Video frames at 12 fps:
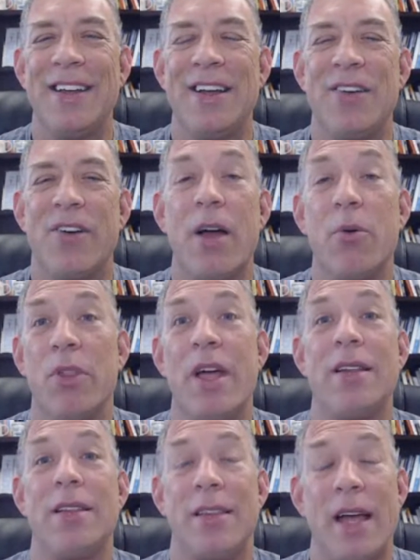Right.
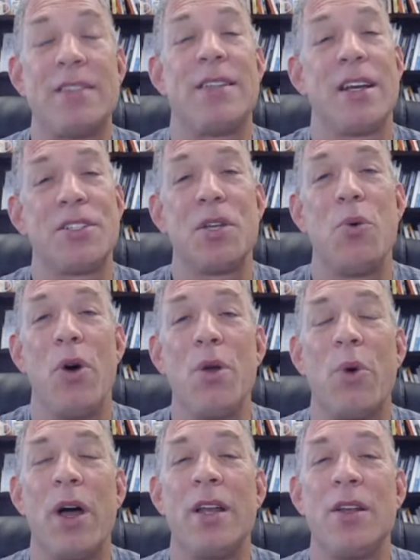Well, that's actually one
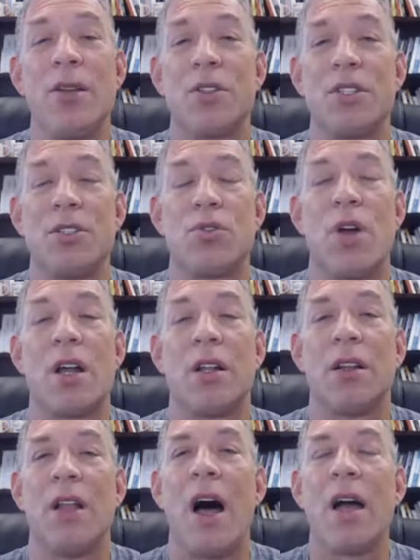way to try to
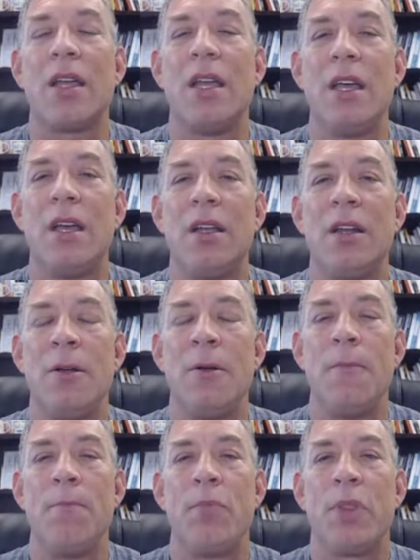lock in
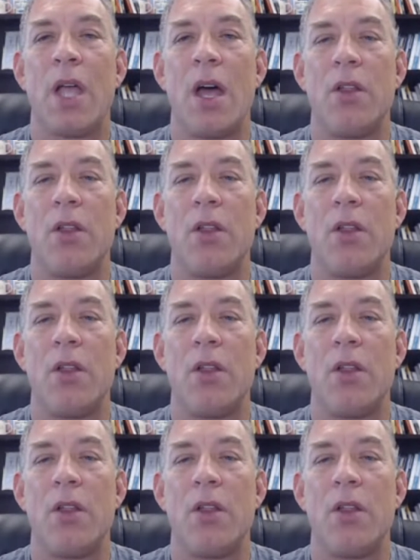kind of